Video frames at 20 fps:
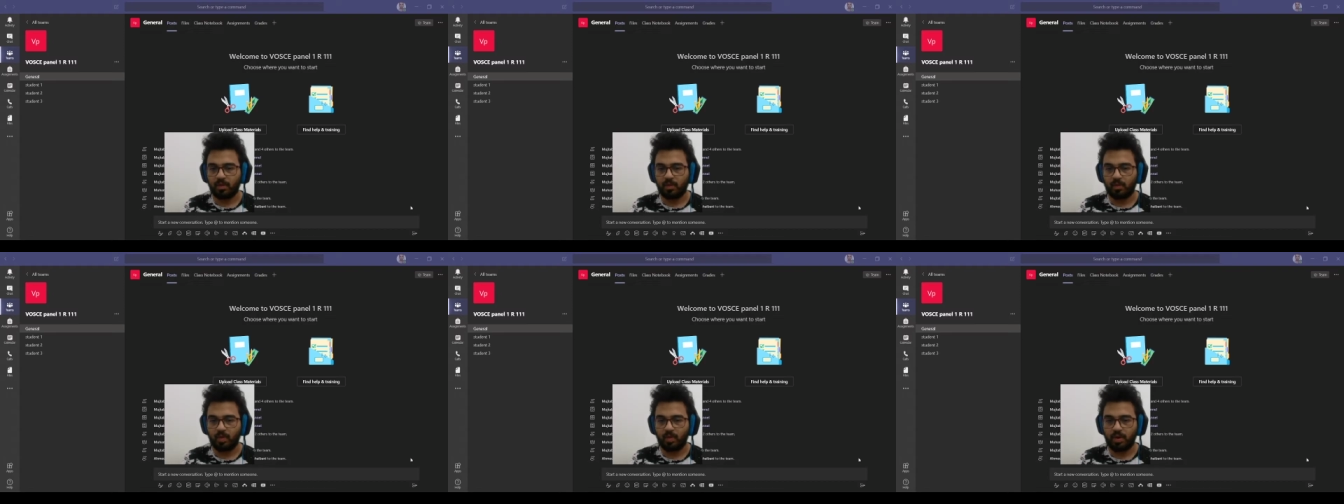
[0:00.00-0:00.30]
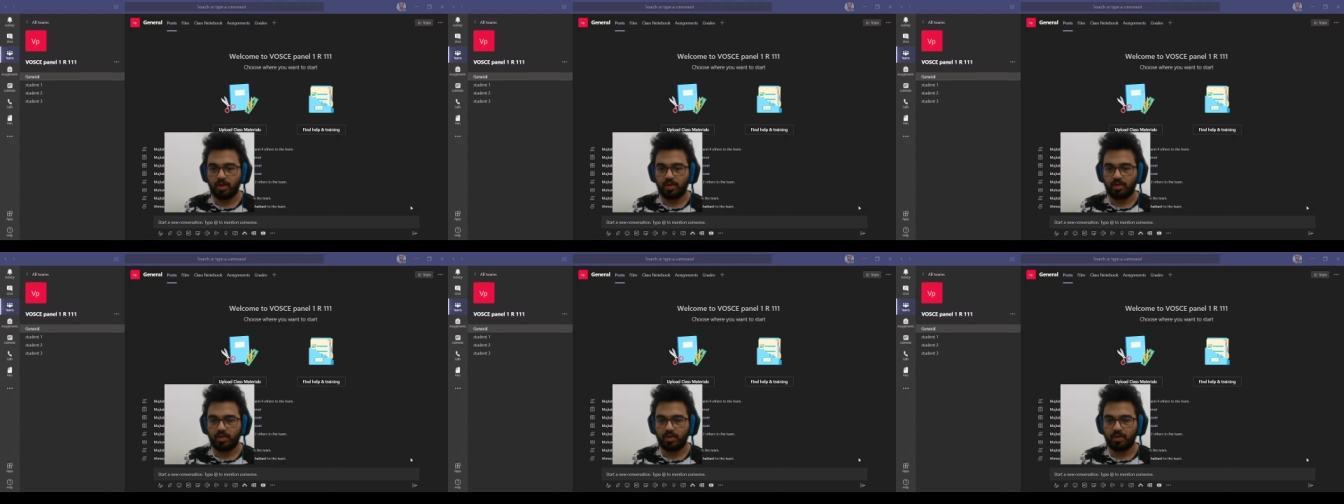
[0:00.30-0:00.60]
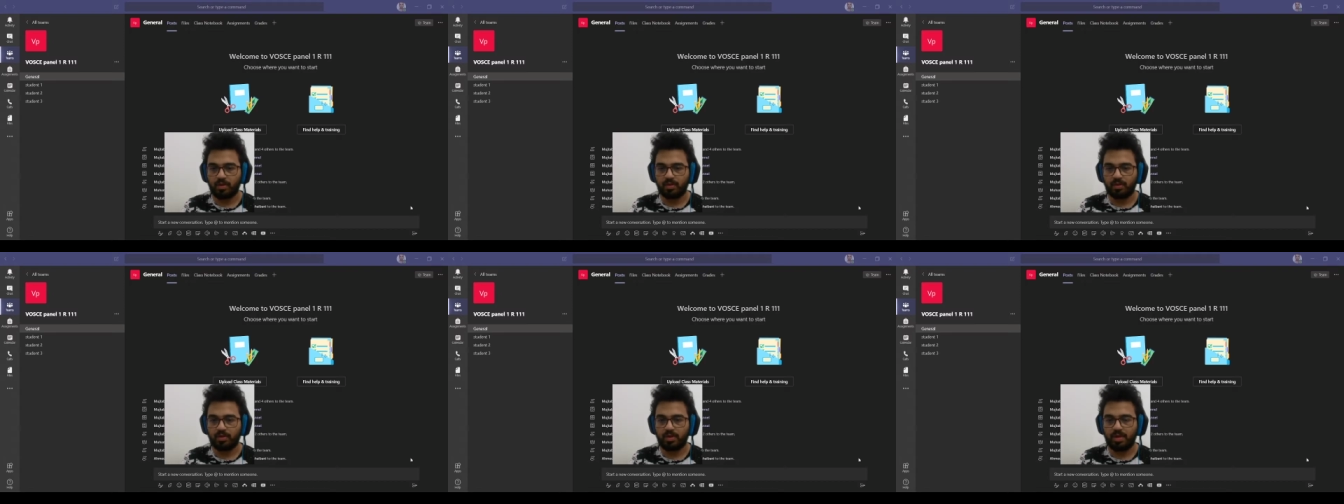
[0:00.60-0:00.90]

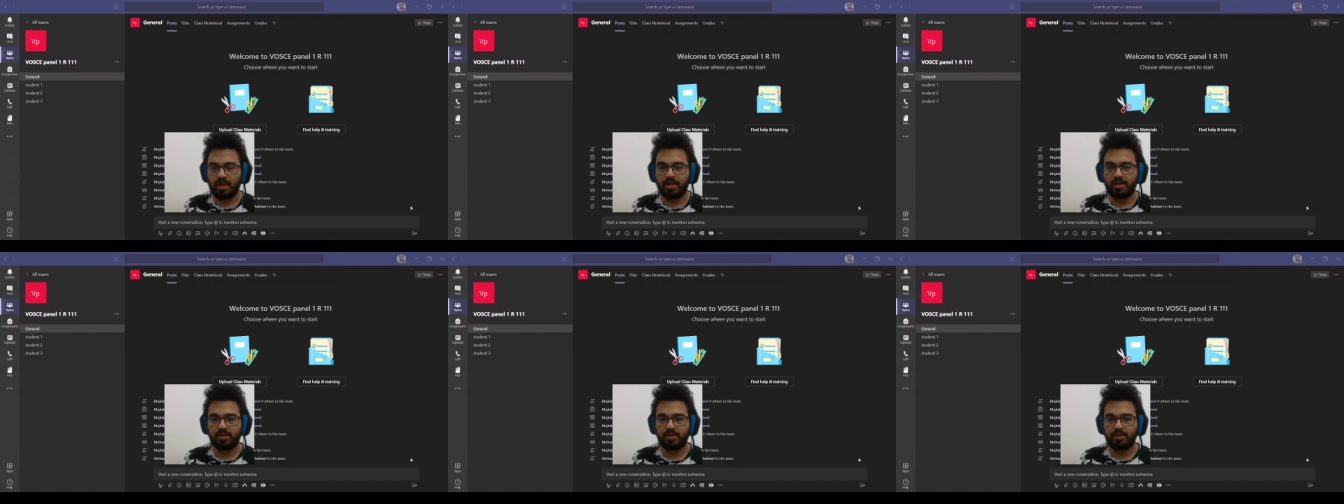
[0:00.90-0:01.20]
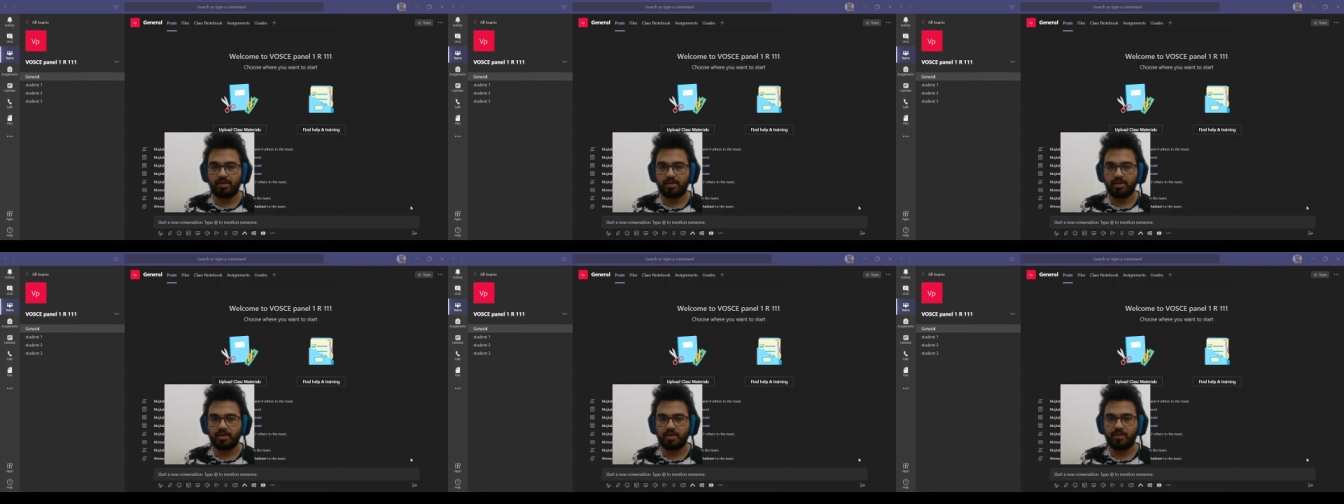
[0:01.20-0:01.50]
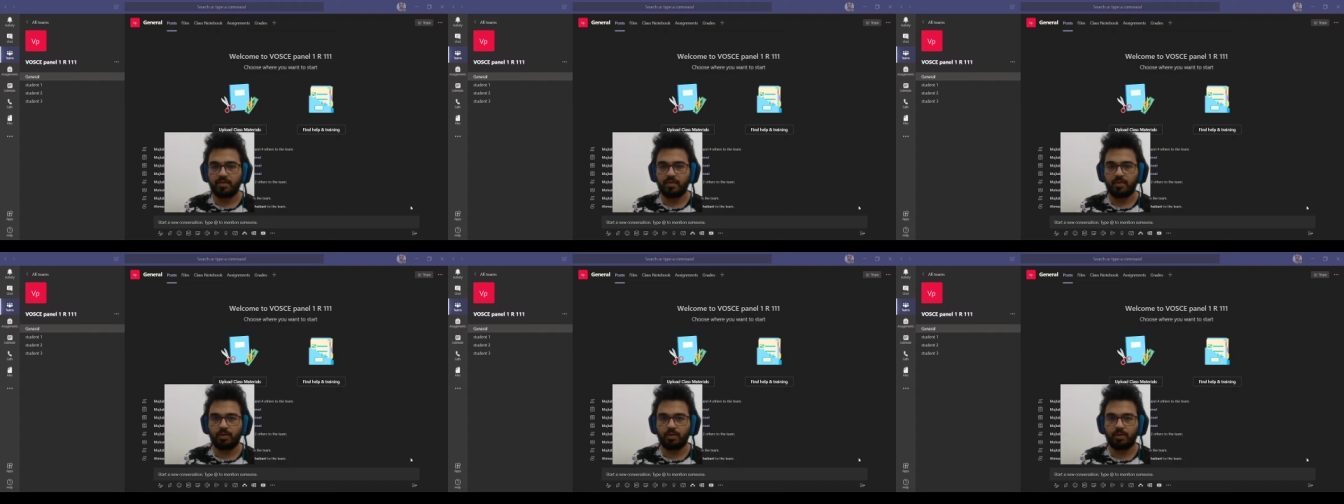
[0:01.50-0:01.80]
with channels
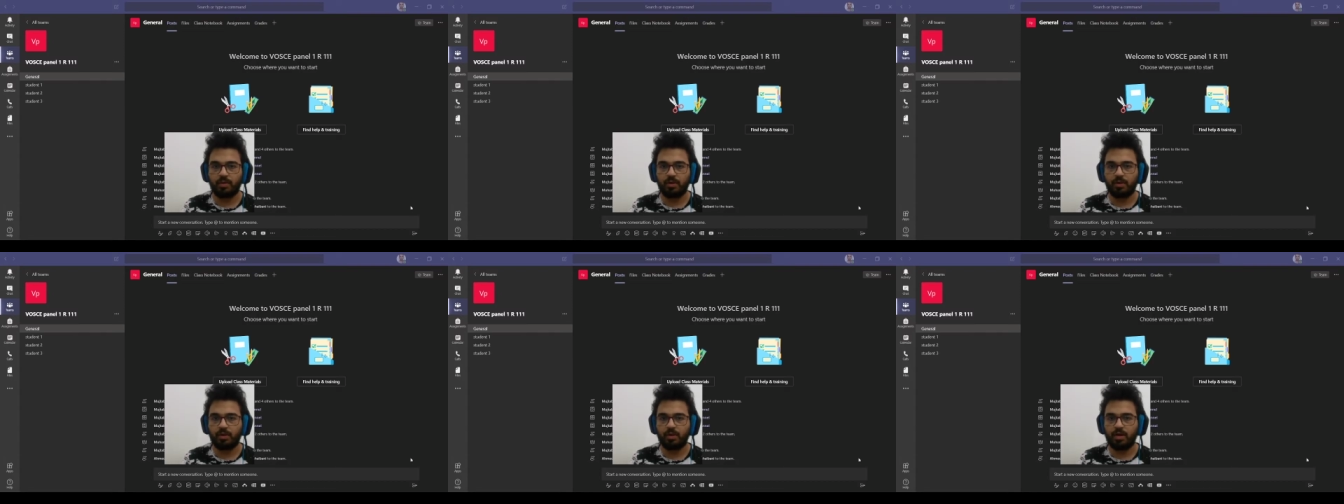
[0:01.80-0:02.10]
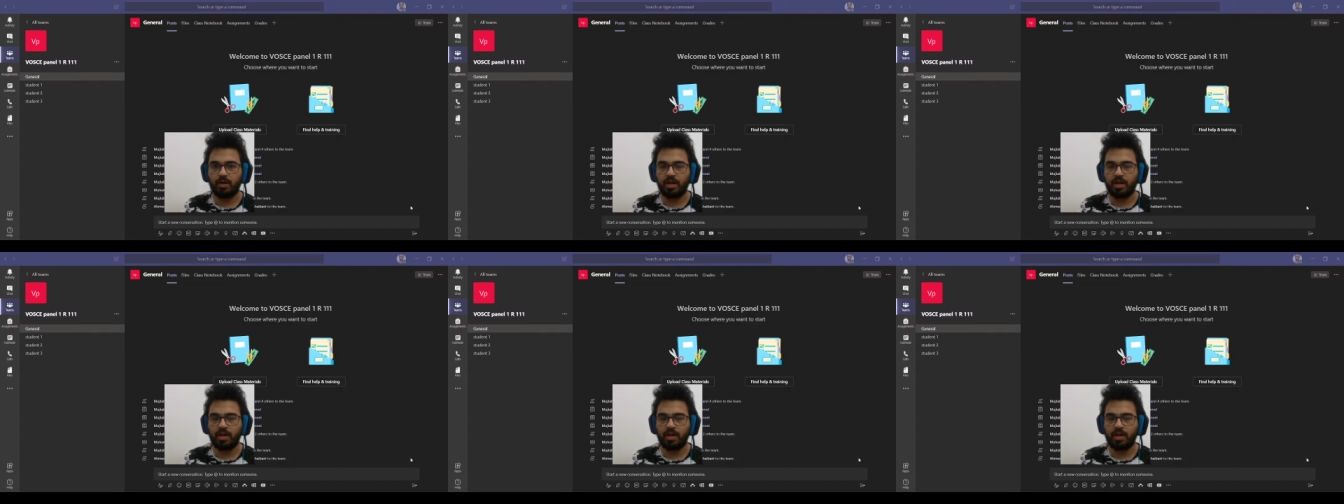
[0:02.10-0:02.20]
for